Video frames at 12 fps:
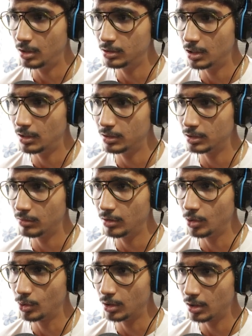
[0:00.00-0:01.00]
Otherwise it
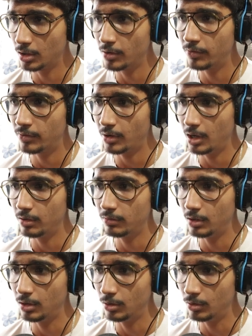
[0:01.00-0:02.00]
will look rough
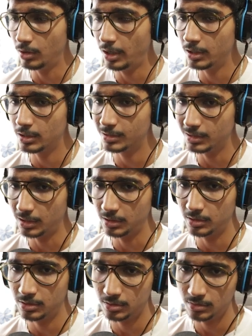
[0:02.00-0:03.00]
and it
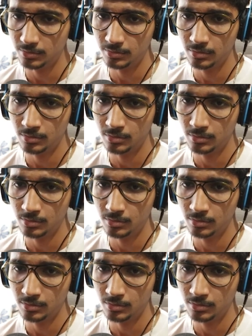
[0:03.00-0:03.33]
sucks.